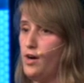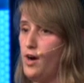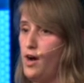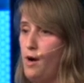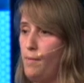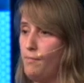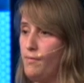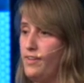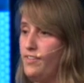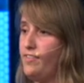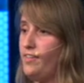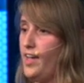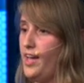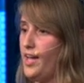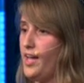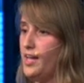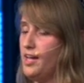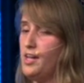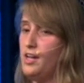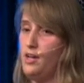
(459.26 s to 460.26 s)
let's
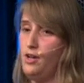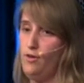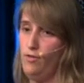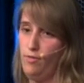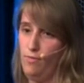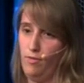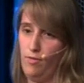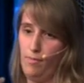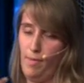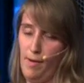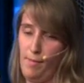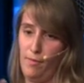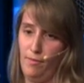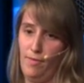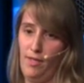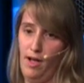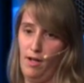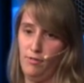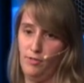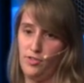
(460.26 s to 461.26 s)
say,
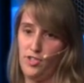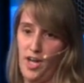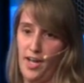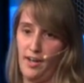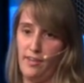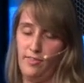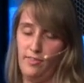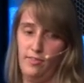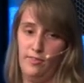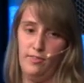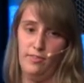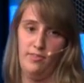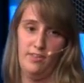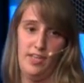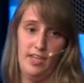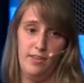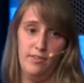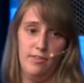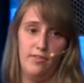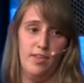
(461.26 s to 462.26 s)
the health checks
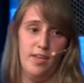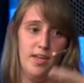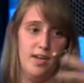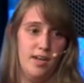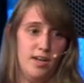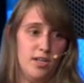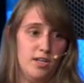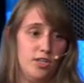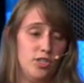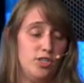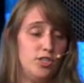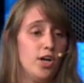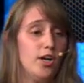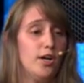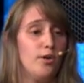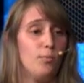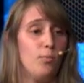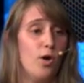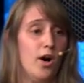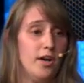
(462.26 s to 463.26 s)
sees that
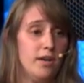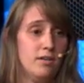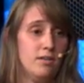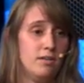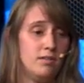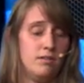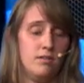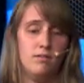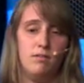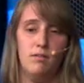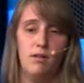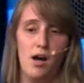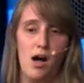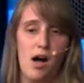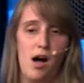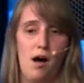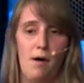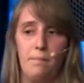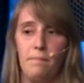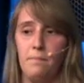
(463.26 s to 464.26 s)
shard
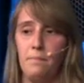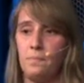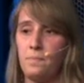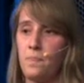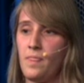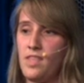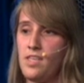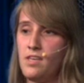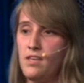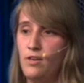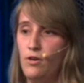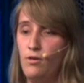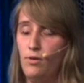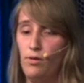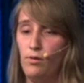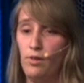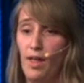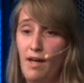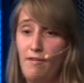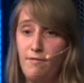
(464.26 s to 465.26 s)
1
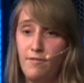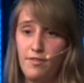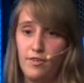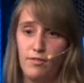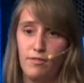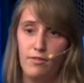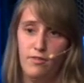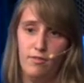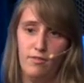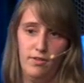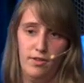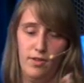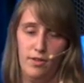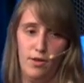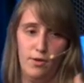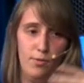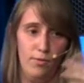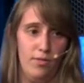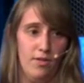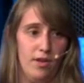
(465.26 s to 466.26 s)
left,
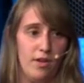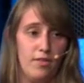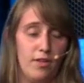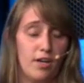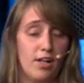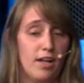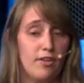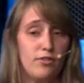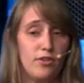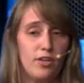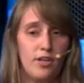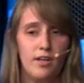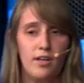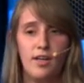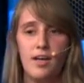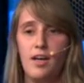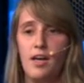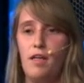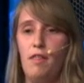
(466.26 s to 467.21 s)
the cluster,